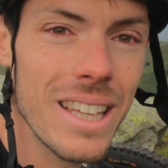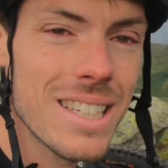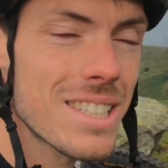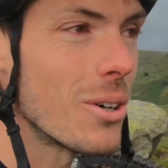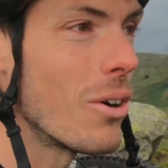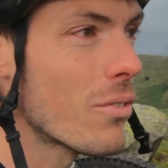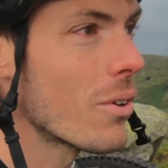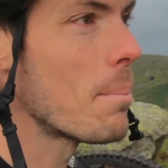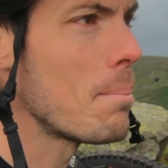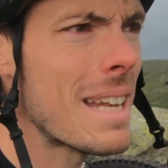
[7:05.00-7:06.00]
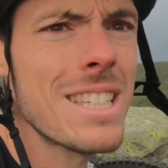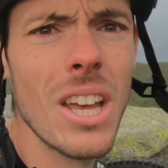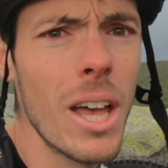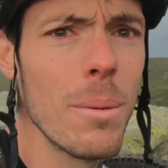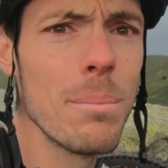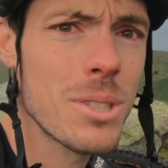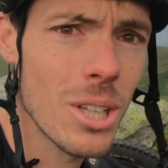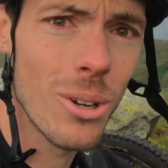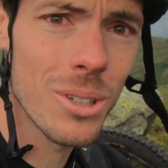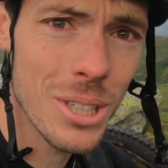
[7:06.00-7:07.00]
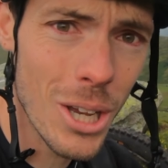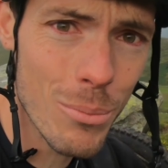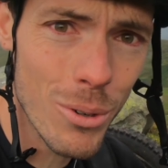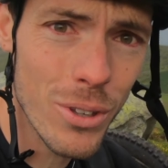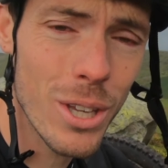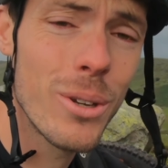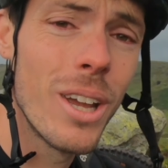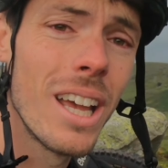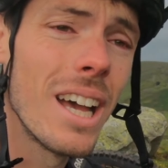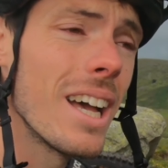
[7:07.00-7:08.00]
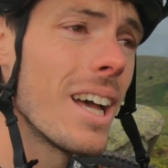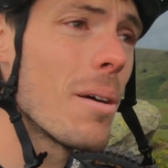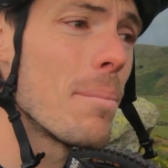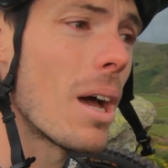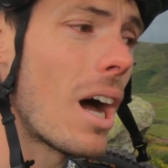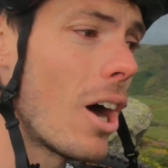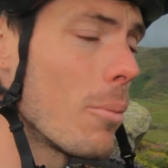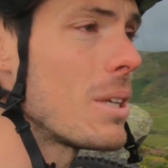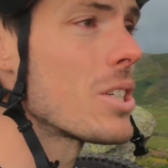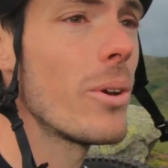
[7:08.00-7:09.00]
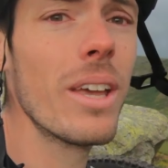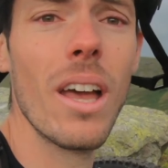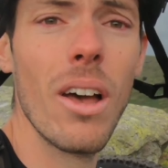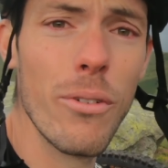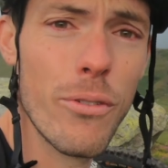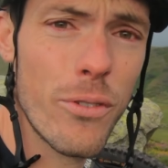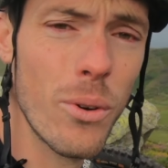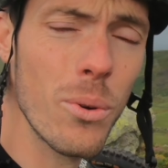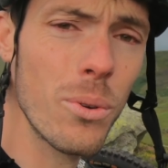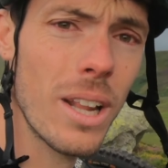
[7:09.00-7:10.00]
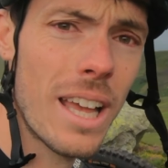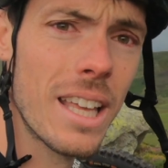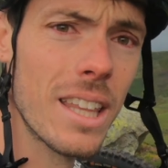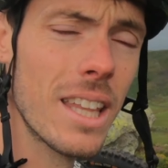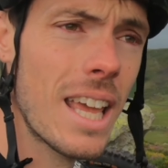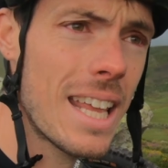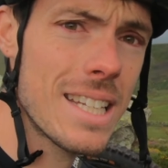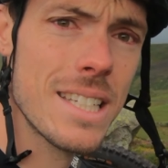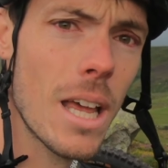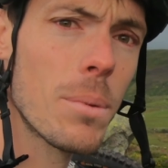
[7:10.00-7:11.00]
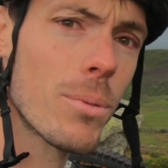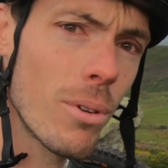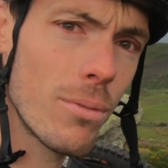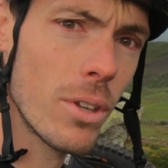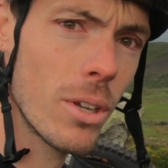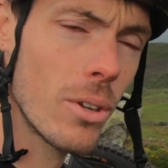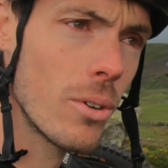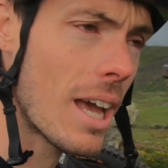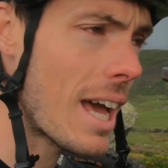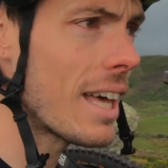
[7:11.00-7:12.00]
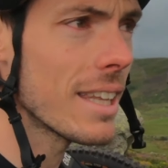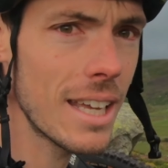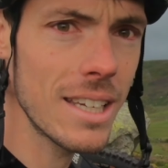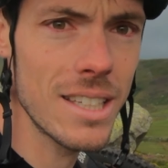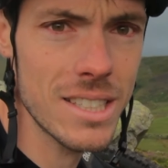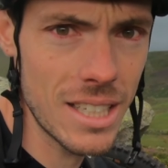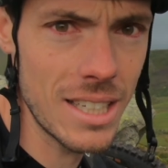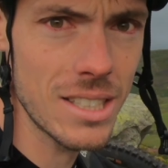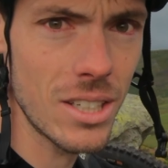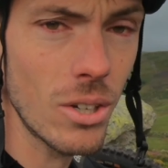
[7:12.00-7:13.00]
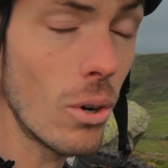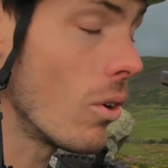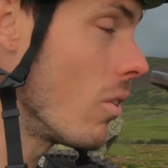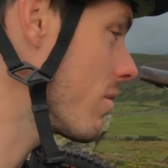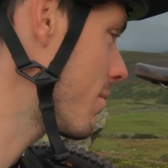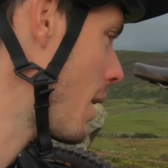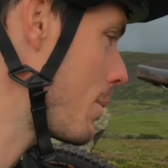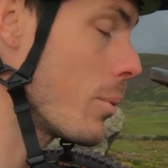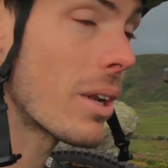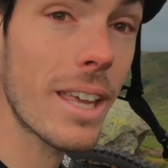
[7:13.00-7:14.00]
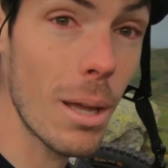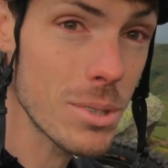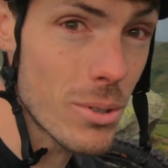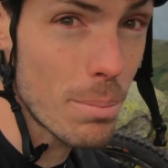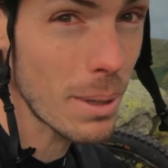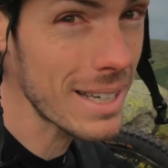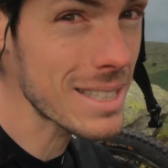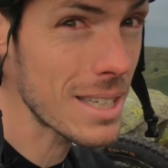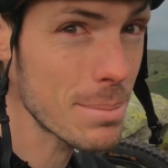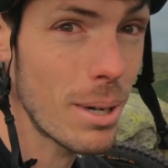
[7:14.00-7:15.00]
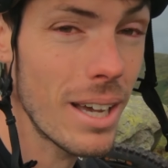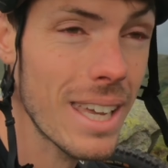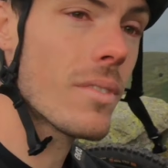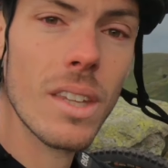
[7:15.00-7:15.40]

this sort of mid-term to long-term review. I'll be doing a full-length, in-depth review at the end of the season, or maybe when I come to replace this bike.